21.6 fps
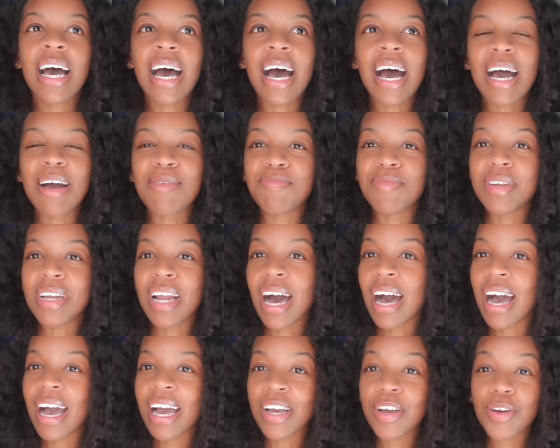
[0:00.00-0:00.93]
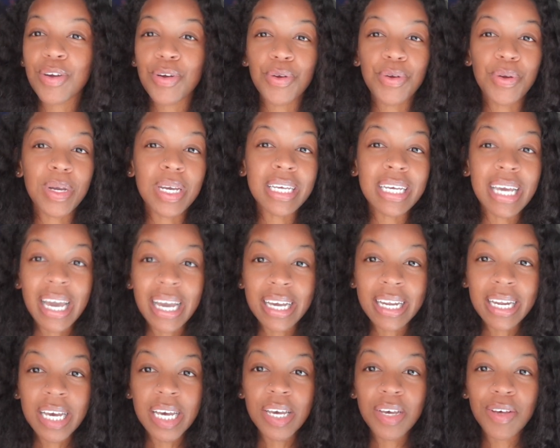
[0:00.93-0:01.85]
I'm not
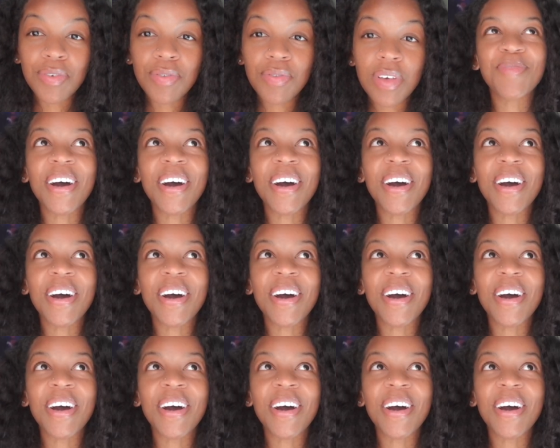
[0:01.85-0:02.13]
creative.